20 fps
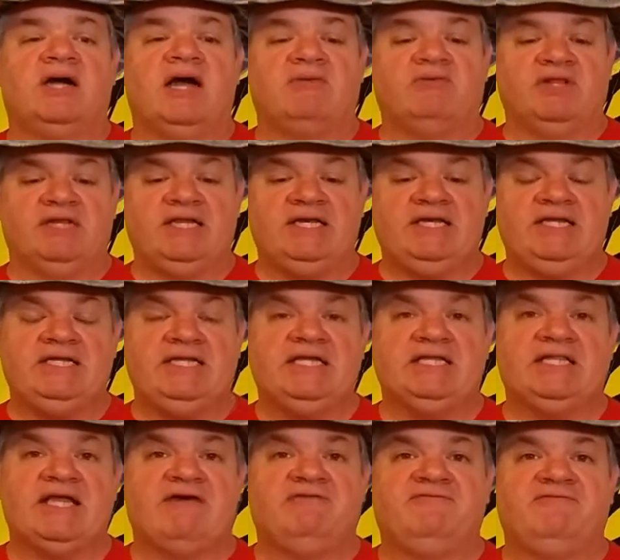I really need to
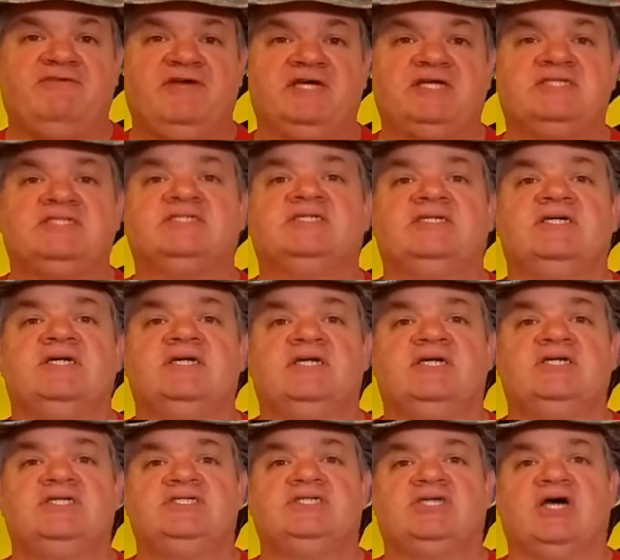get that fixed.
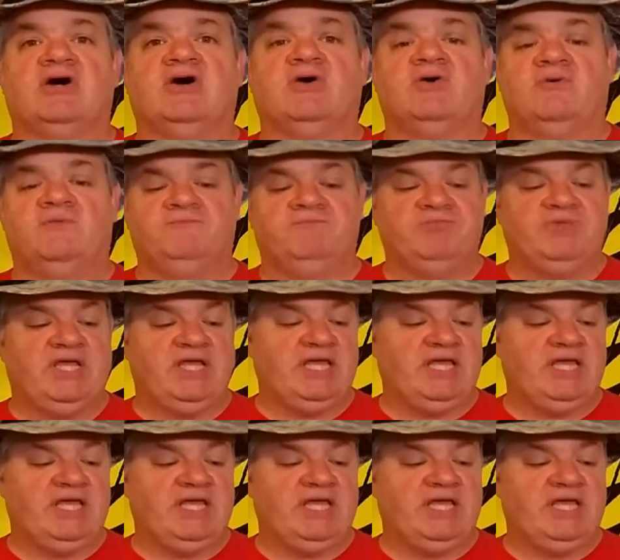So